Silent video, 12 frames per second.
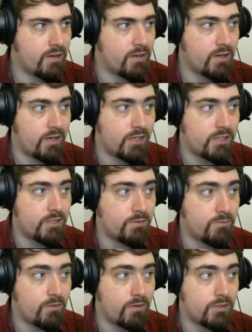Khal,
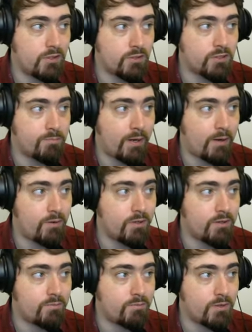lots of
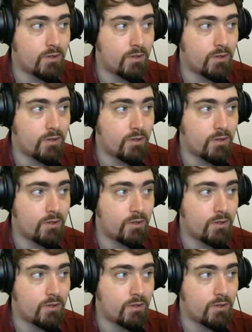power,